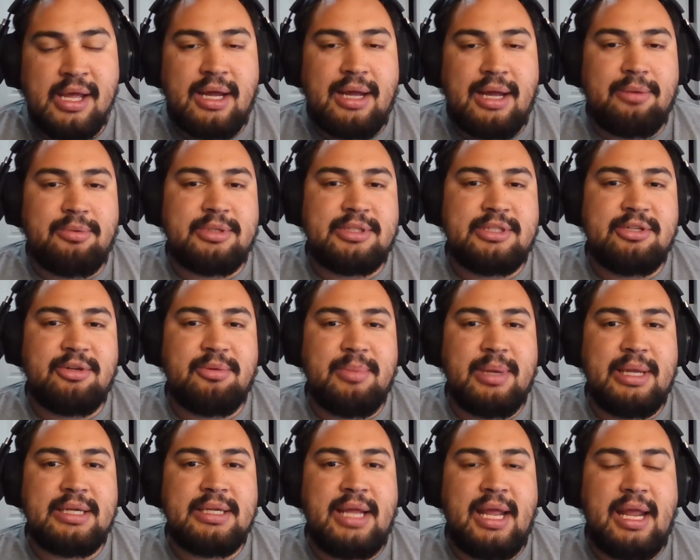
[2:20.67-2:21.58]
I was still
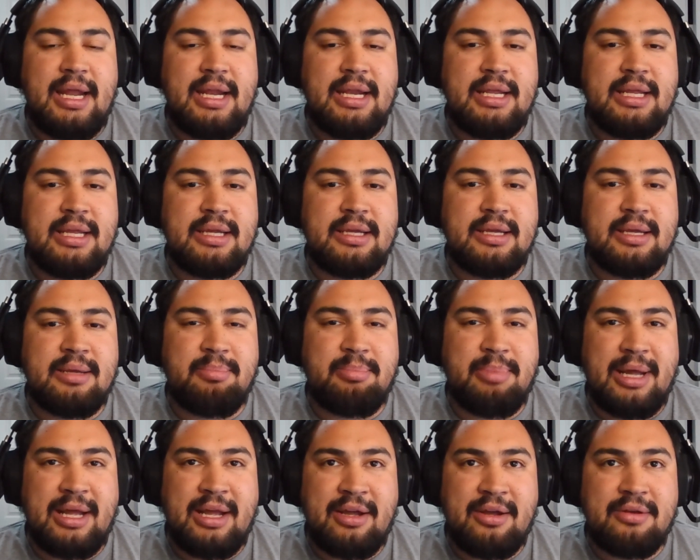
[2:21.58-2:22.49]
maintaining
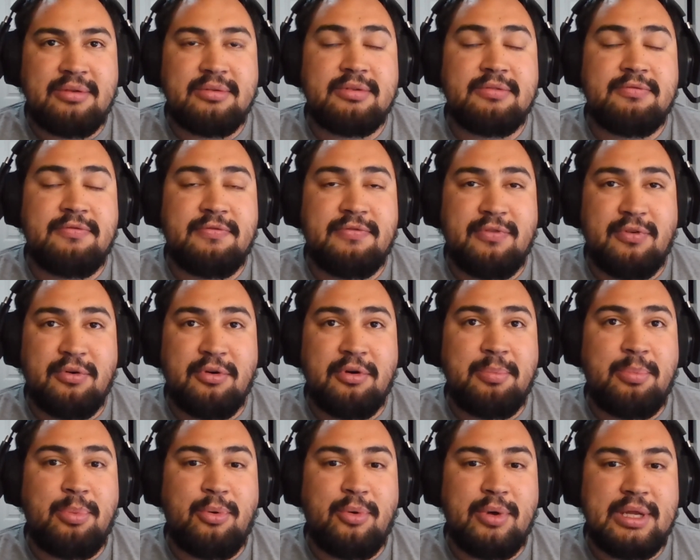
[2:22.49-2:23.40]
about
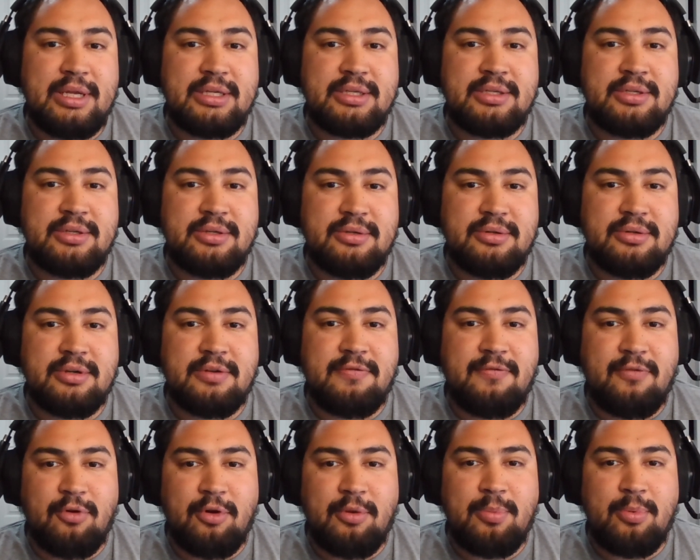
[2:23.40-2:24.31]
4.2 to
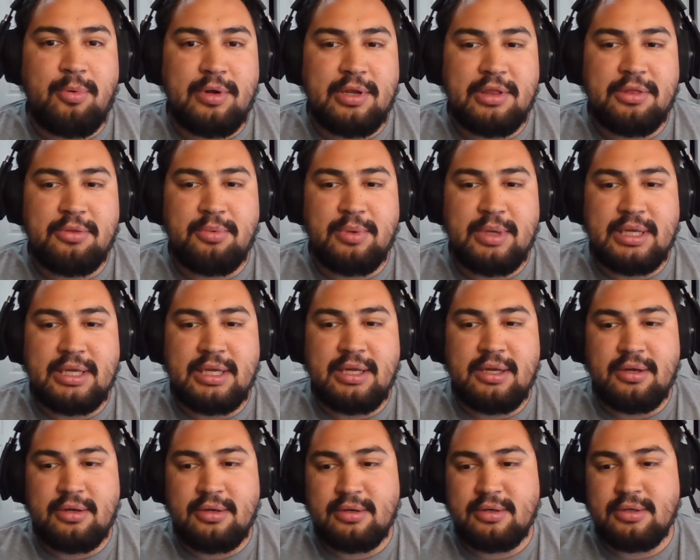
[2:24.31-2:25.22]
4.3
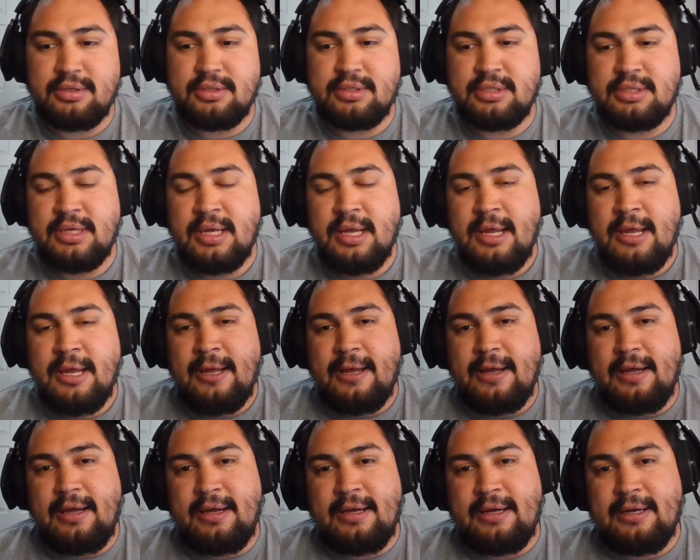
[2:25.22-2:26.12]
gigahertz,
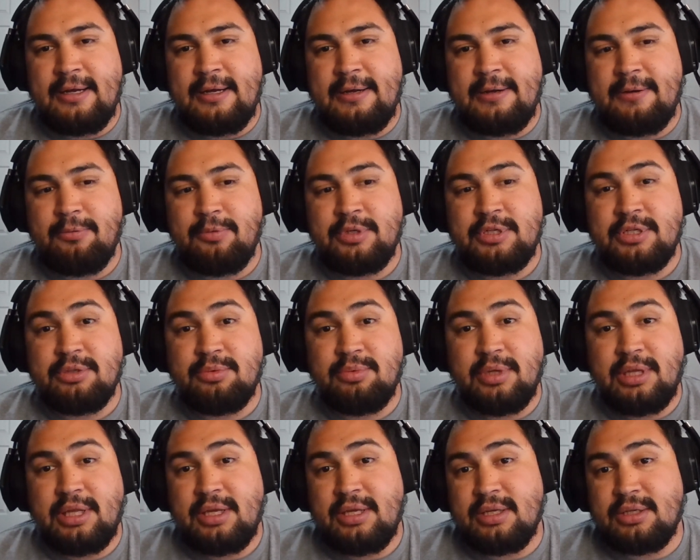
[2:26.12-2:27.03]
uh, which is
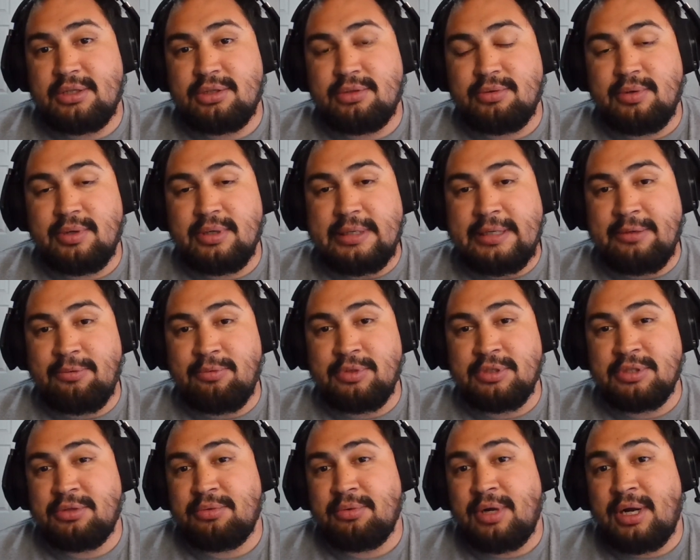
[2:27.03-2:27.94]
really good. So it, it
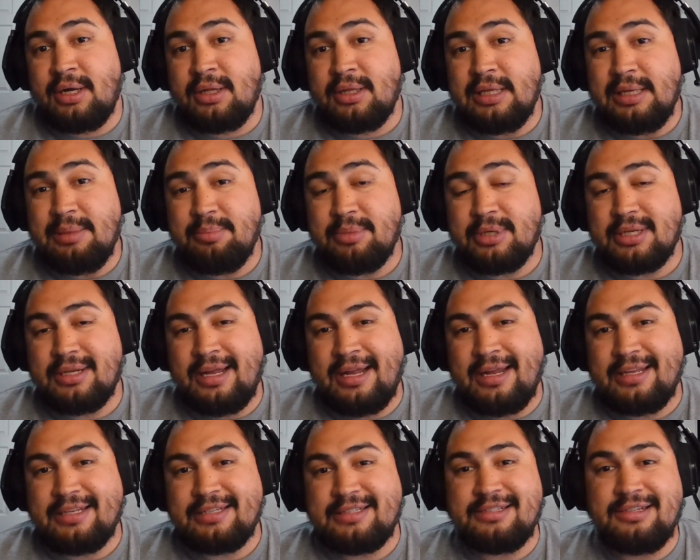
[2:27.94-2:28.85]
was throttling, but
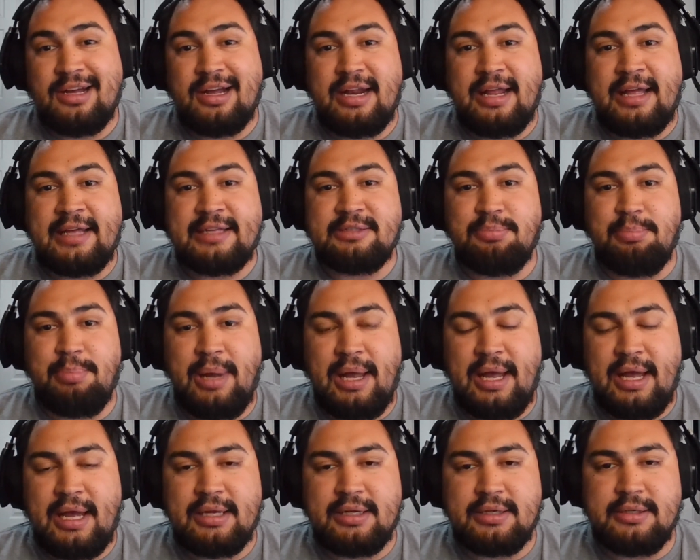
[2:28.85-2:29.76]
I guess not as
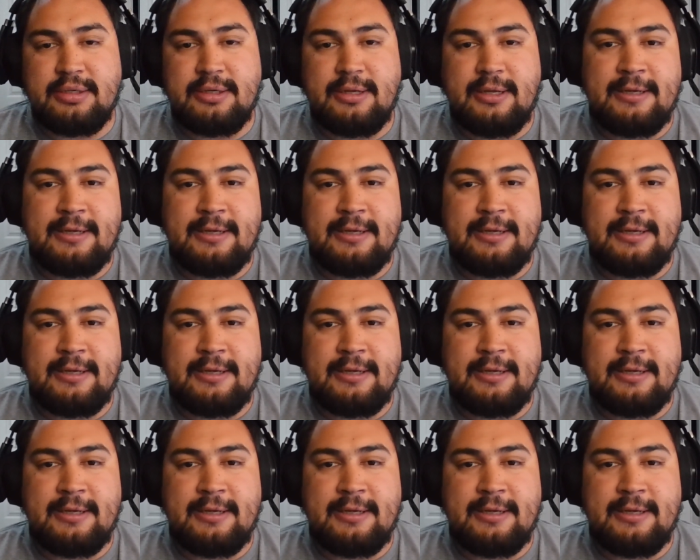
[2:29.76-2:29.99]
bad.